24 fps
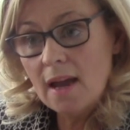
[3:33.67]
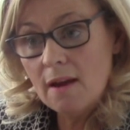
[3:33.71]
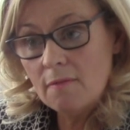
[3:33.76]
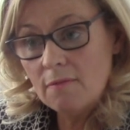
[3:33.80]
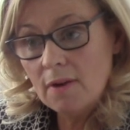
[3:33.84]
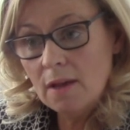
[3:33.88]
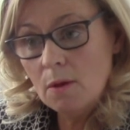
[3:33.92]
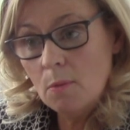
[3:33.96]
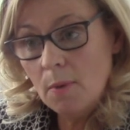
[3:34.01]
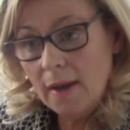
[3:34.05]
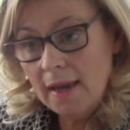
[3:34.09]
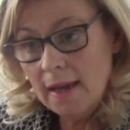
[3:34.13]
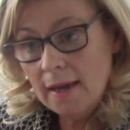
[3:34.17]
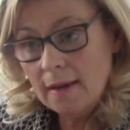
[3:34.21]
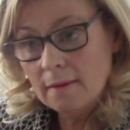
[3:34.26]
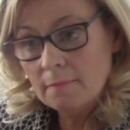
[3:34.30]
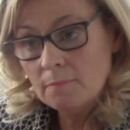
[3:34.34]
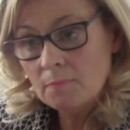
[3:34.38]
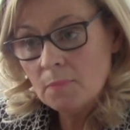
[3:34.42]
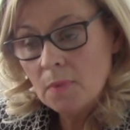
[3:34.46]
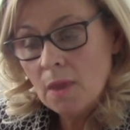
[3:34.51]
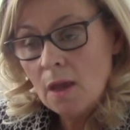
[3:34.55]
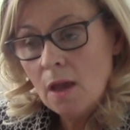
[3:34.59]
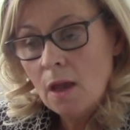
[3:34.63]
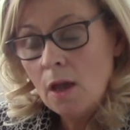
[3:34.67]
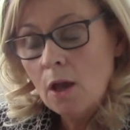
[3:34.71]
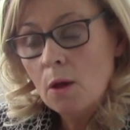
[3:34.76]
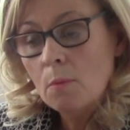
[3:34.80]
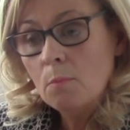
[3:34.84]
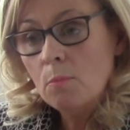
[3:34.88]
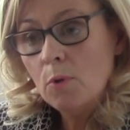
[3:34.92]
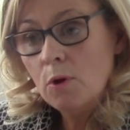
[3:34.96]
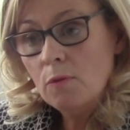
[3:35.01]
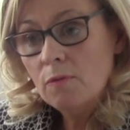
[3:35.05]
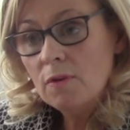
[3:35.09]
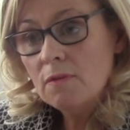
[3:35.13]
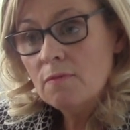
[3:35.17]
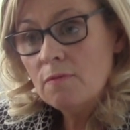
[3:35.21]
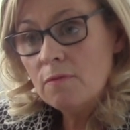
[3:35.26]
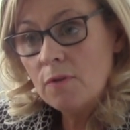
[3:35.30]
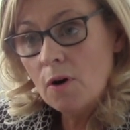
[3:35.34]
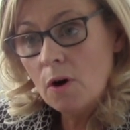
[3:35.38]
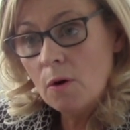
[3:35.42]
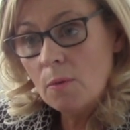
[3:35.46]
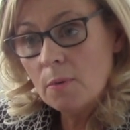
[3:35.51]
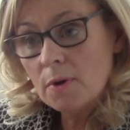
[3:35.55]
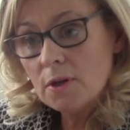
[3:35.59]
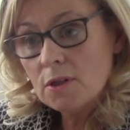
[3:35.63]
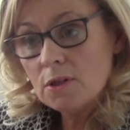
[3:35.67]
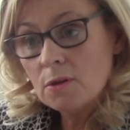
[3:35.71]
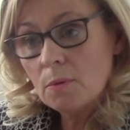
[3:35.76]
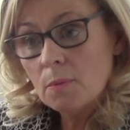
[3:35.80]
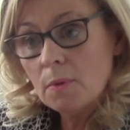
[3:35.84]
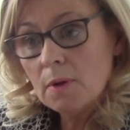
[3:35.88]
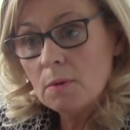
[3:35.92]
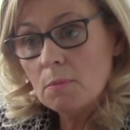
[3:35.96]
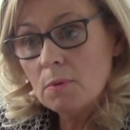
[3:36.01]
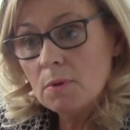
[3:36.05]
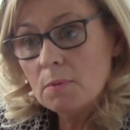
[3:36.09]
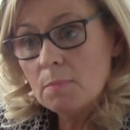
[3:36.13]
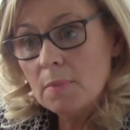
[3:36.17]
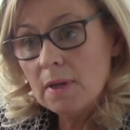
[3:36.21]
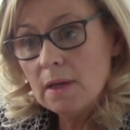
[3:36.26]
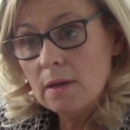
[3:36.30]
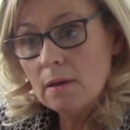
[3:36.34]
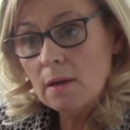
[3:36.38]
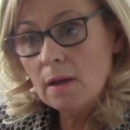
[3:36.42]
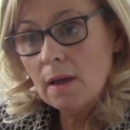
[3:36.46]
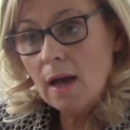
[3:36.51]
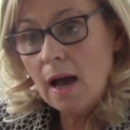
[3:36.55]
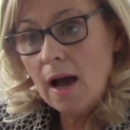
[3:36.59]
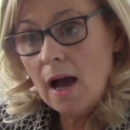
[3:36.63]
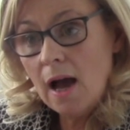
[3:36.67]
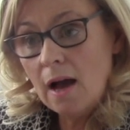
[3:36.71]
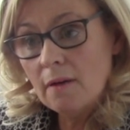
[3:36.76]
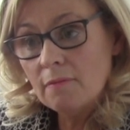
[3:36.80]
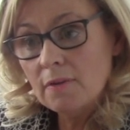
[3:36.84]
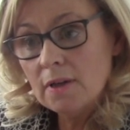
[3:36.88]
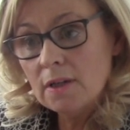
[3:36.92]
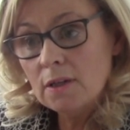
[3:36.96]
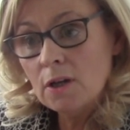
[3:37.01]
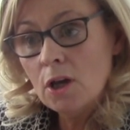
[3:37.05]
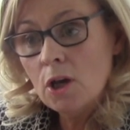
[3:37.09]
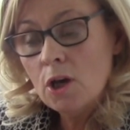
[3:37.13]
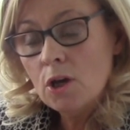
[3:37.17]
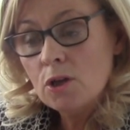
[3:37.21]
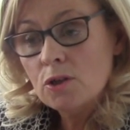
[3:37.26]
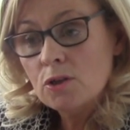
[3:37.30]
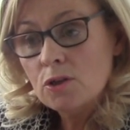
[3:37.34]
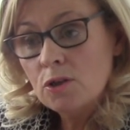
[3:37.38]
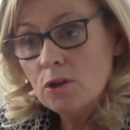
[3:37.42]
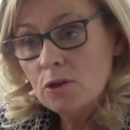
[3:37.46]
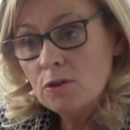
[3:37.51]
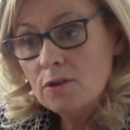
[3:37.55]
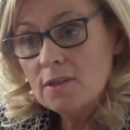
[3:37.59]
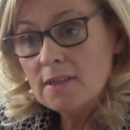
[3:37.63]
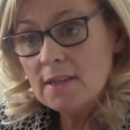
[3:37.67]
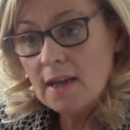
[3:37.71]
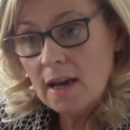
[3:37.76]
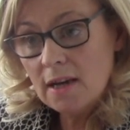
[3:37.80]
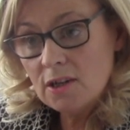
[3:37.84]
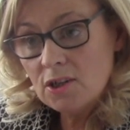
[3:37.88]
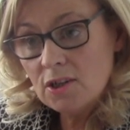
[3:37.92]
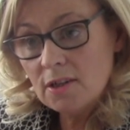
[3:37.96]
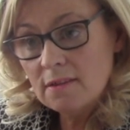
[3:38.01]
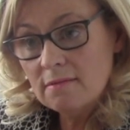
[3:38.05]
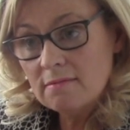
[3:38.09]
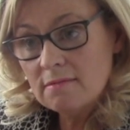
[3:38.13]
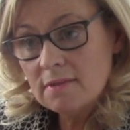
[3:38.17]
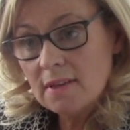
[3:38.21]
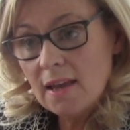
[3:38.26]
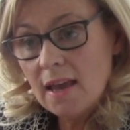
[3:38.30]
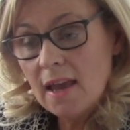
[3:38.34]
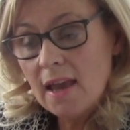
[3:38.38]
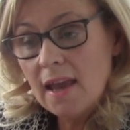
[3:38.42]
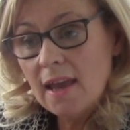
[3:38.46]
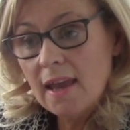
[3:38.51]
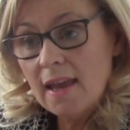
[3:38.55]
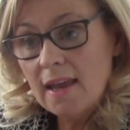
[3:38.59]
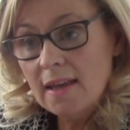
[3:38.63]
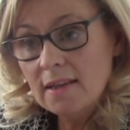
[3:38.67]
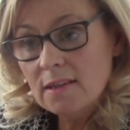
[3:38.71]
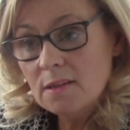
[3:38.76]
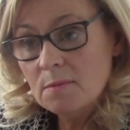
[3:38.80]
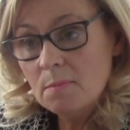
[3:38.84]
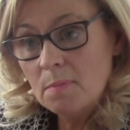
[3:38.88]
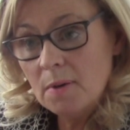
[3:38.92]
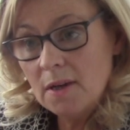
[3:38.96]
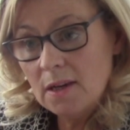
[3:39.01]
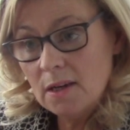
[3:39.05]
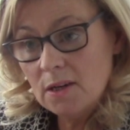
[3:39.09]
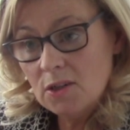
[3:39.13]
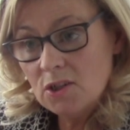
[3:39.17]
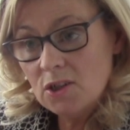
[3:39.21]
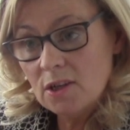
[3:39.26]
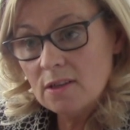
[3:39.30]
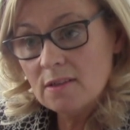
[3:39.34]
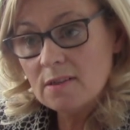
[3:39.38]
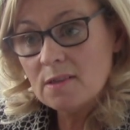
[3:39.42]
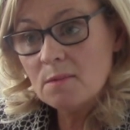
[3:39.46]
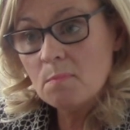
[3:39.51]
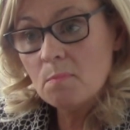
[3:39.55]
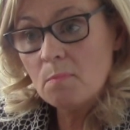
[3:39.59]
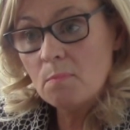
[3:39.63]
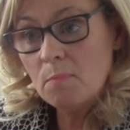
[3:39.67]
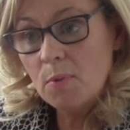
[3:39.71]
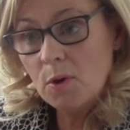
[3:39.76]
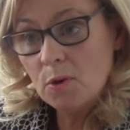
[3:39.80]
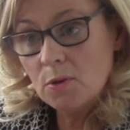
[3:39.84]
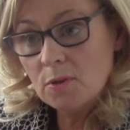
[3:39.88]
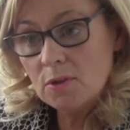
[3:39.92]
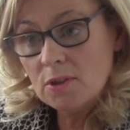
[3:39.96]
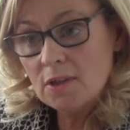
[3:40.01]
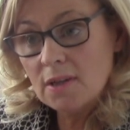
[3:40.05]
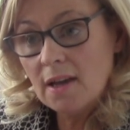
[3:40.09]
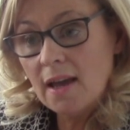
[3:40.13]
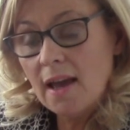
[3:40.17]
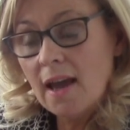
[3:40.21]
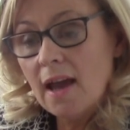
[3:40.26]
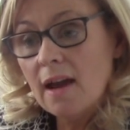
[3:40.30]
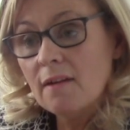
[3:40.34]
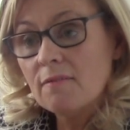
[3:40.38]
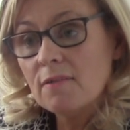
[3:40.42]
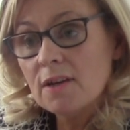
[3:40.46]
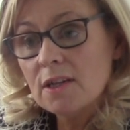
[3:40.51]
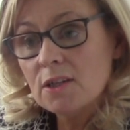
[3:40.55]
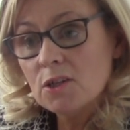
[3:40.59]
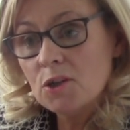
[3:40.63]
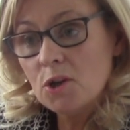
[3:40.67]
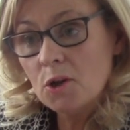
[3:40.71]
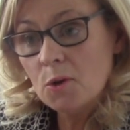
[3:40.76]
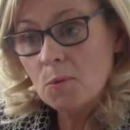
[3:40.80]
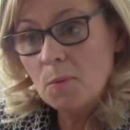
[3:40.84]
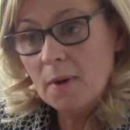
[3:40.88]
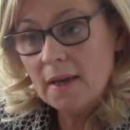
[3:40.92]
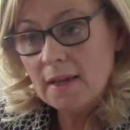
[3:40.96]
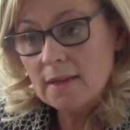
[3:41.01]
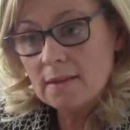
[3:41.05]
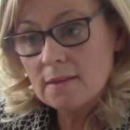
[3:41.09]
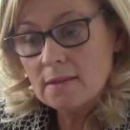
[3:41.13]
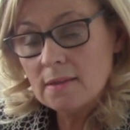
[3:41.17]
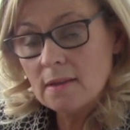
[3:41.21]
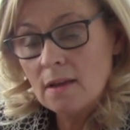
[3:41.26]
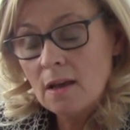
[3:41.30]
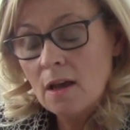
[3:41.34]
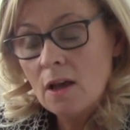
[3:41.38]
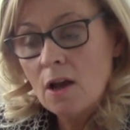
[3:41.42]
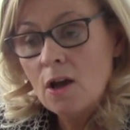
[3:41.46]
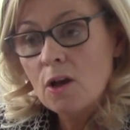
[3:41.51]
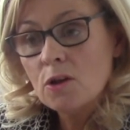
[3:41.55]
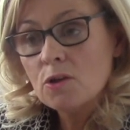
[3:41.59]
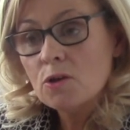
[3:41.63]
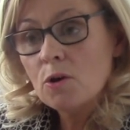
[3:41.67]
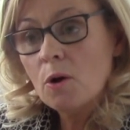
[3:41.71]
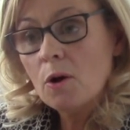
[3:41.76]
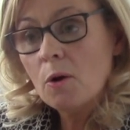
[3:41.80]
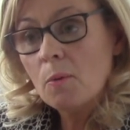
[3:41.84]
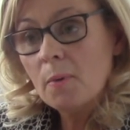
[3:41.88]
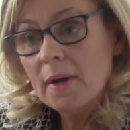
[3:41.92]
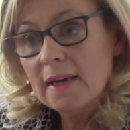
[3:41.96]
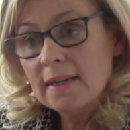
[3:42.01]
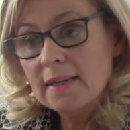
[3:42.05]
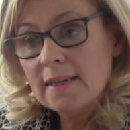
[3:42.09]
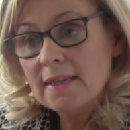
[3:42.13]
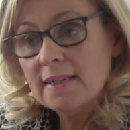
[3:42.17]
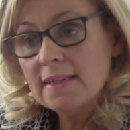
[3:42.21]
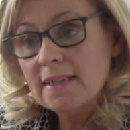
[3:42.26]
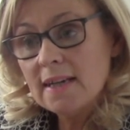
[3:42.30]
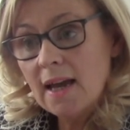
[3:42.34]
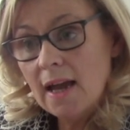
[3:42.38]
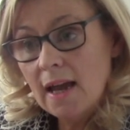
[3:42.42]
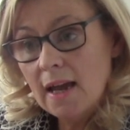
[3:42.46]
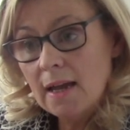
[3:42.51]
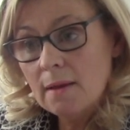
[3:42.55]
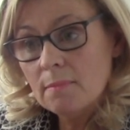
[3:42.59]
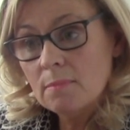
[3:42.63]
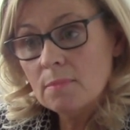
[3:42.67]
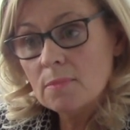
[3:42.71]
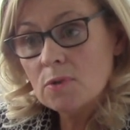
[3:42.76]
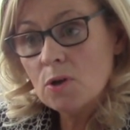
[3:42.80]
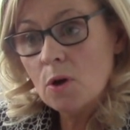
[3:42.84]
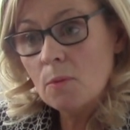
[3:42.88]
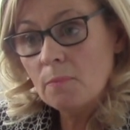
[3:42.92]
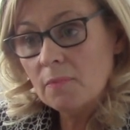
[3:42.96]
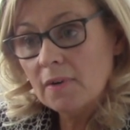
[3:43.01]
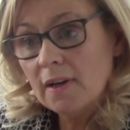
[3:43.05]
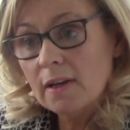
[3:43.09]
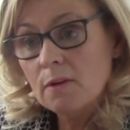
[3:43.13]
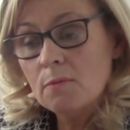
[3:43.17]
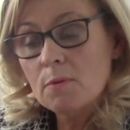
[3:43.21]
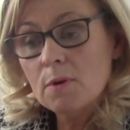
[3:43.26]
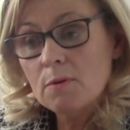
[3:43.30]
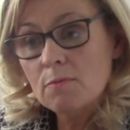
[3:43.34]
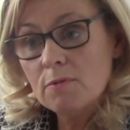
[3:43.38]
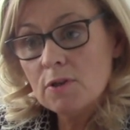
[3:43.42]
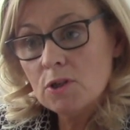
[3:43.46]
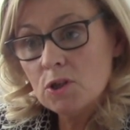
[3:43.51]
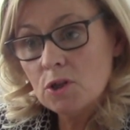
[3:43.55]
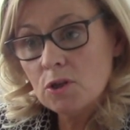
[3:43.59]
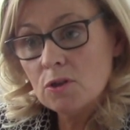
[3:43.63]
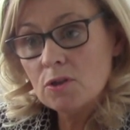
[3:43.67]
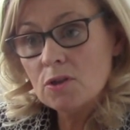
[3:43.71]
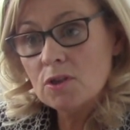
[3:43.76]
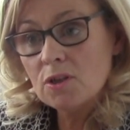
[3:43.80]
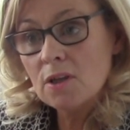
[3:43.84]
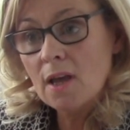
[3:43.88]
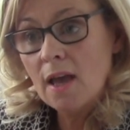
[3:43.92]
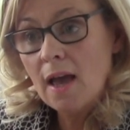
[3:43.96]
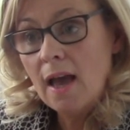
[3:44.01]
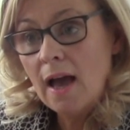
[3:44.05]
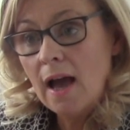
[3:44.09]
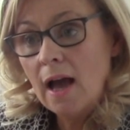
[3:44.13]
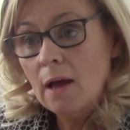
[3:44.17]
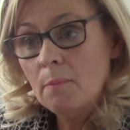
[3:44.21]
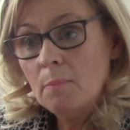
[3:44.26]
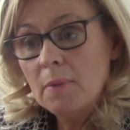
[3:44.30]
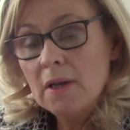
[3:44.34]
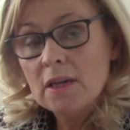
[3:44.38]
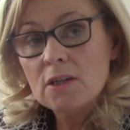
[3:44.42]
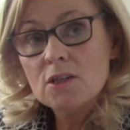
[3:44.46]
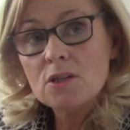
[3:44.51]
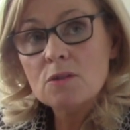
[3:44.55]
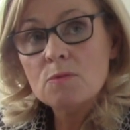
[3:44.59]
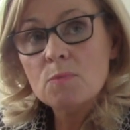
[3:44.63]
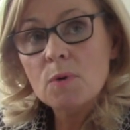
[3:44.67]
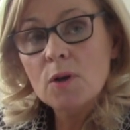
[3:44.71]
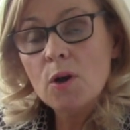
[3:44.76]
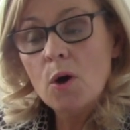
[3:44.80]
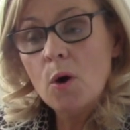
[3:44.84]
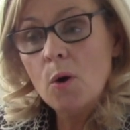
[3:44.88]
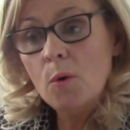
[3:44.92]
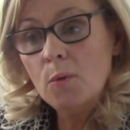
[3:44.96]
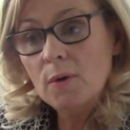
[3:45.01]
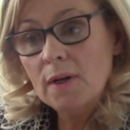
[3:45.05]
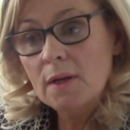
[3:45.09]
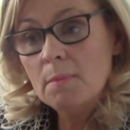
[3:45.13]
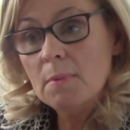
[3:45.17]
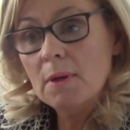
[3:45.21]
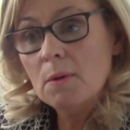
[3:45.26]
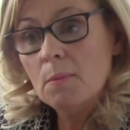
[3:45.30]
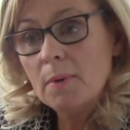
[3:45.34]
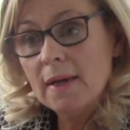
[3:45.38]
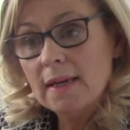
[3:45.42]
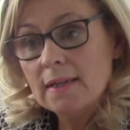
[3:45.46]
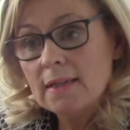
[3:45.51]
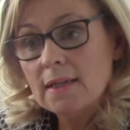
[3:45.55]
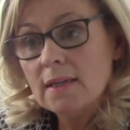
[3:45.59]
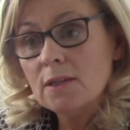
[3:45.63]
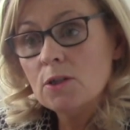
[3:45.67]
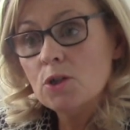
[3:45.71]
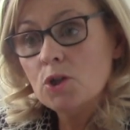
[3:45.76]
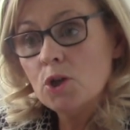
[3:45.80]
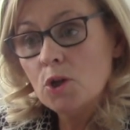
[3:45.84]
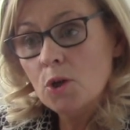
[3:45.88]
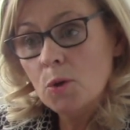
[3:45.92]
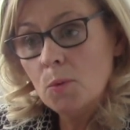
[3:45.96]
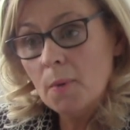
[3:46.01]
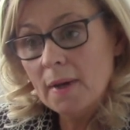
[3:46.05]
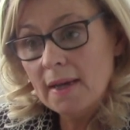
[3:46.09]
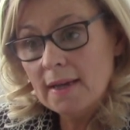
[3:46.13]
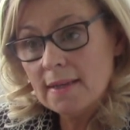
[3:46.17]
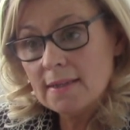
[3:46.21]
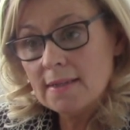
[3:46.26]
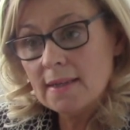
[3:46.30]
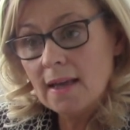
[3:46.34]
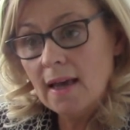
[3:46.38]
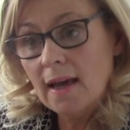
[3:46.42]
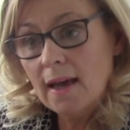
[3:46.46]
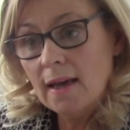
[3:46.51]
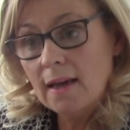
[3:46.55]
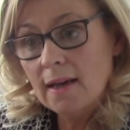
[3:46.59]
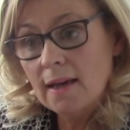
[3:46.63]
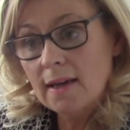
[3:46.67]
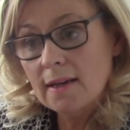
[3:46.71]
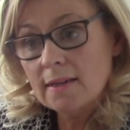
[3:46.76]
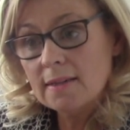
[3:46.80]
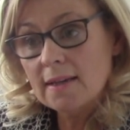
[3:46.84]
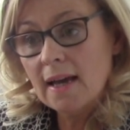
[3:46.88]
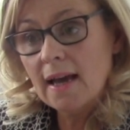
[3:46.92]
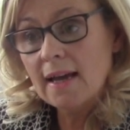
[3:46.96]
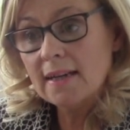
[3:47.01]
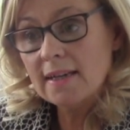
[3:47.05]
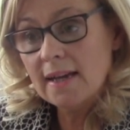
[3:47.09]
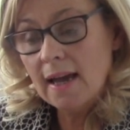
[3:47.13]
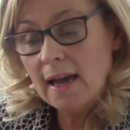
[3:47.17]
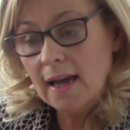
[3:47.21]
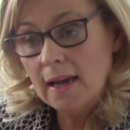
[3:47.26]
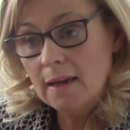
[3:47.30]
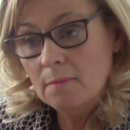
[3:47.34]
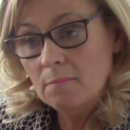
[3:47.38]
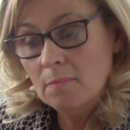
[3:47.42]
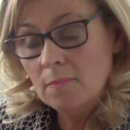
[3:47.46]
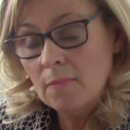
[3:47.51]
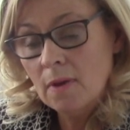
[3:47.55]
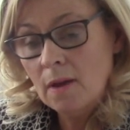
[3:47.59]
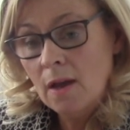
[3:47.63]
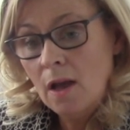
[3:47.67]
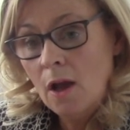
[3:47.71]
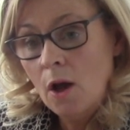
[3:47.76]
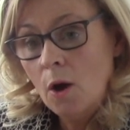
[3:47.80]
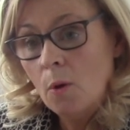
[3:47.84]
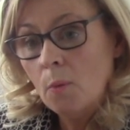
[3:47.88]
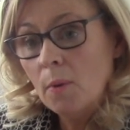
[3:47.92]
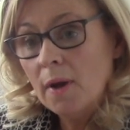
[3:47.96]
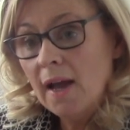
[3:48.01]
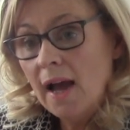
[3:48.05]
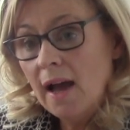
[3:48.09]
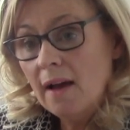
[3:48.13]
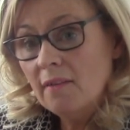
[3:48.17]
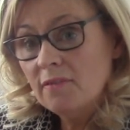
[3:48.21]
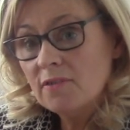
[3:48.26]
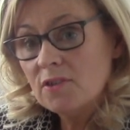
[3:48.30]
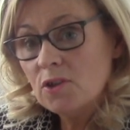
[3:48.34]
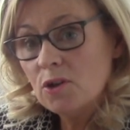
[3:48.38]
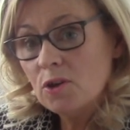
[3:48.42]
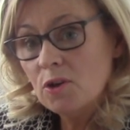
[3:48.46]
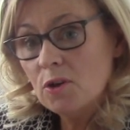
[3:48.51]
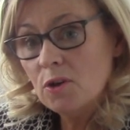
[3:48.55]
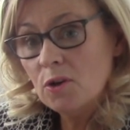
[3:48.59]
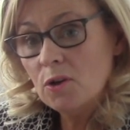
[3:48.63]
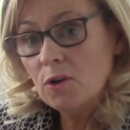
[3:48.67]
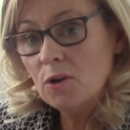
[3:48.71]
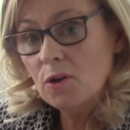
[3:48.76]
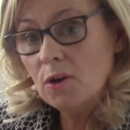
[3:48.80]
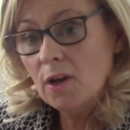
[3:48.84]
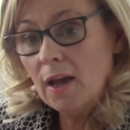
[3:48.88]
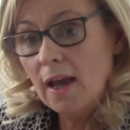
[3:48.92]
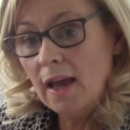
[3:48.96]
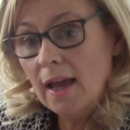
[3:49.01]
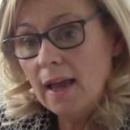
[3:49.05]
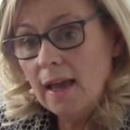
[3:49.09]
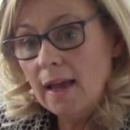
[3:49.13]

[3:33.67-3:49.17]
every week. Moving forward, we would be having 2 sessions, 8 patients booked every 2 weeks. So our waiting times hopefully will reduce, and patients will only be waiting 2 weeks at a time. We have to,